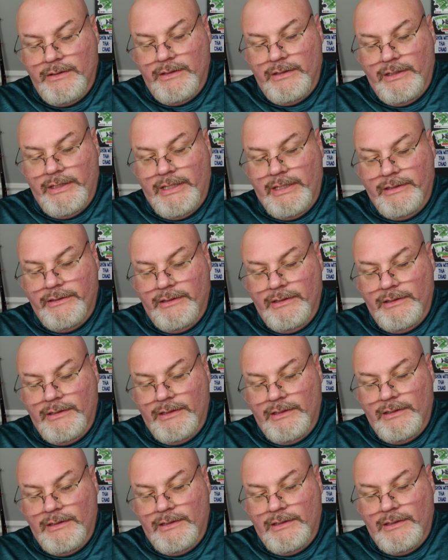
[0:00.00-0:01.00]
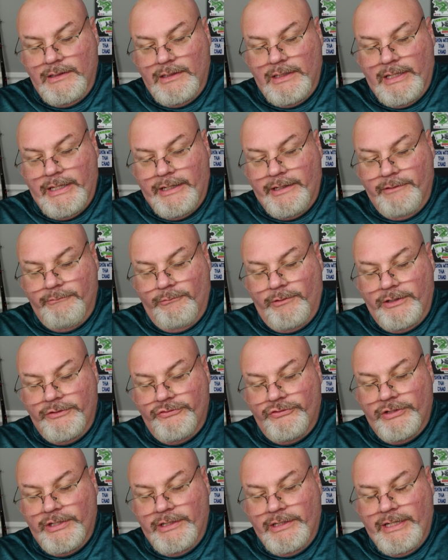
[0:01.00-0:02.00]
that I can
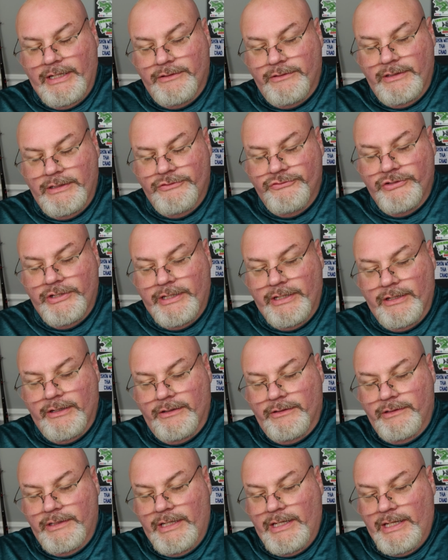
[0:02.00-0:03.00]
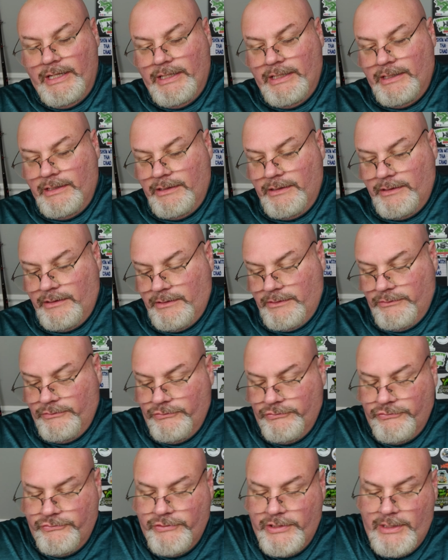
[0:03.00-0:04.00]
watch an Anthony J all day
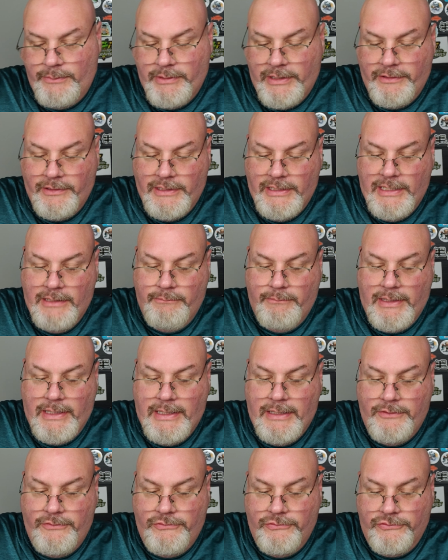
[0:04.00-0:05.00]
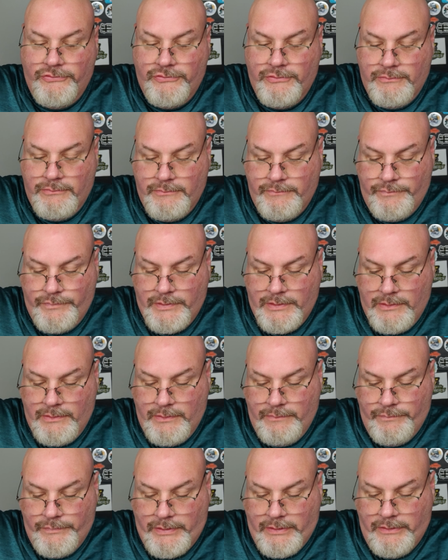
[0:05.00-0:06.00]
stream and get my answers,
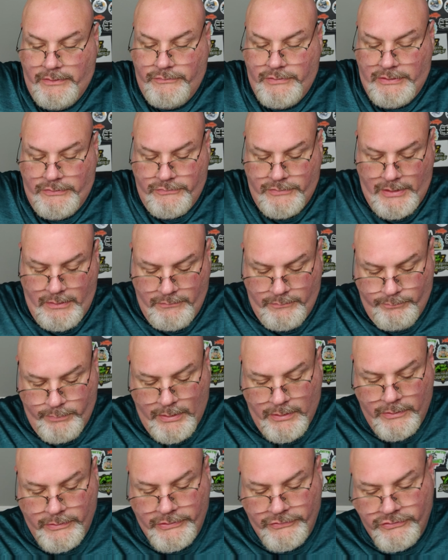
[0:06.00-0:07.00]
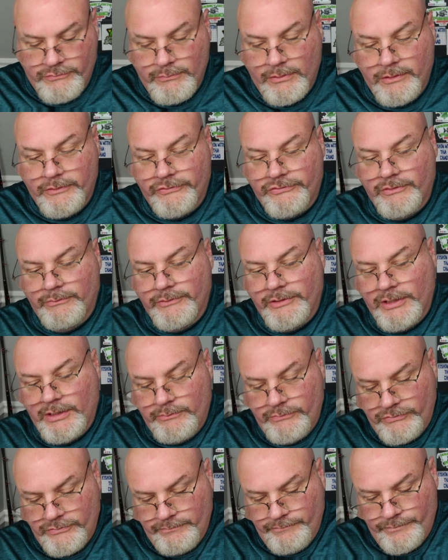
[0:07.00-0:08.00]
because he seems pretty smart
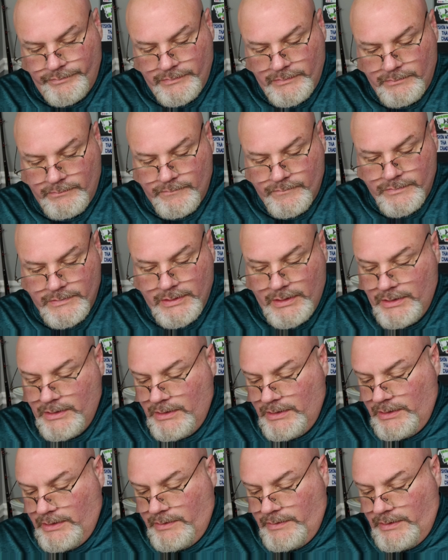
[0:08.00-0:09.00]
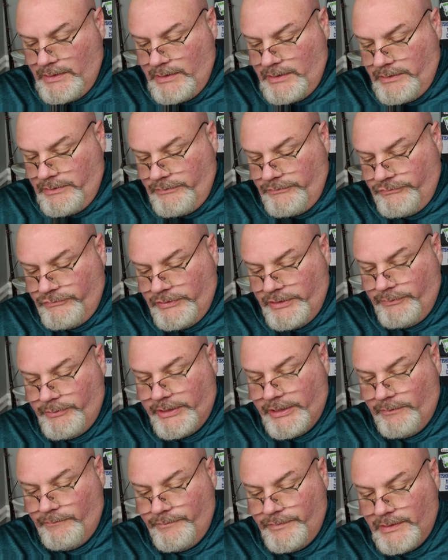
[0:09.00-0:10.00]
sometimes. So there we
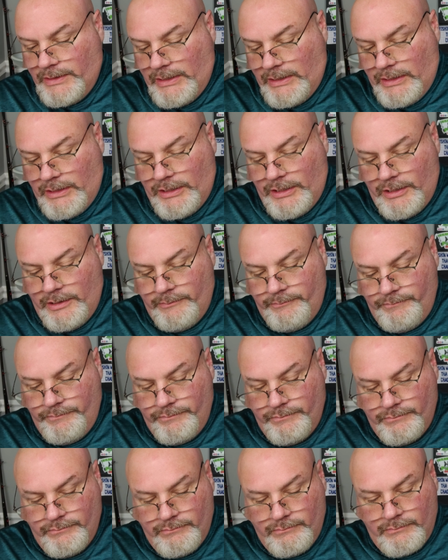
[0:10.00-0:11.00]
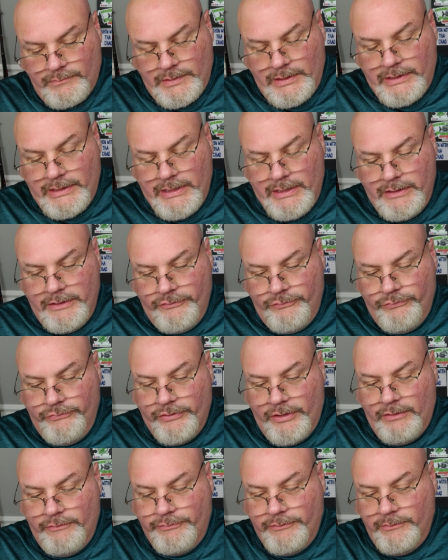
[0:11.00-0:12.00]
go. Again, this was
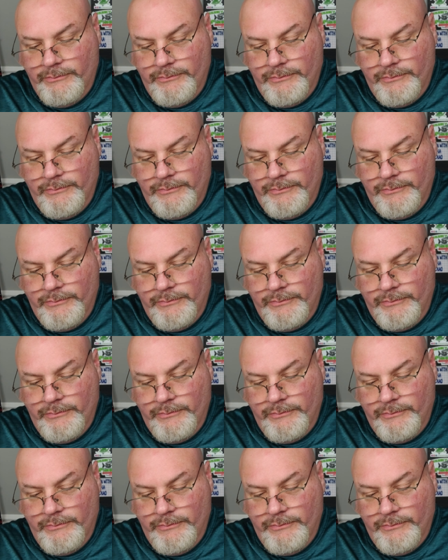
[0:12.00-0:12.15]
all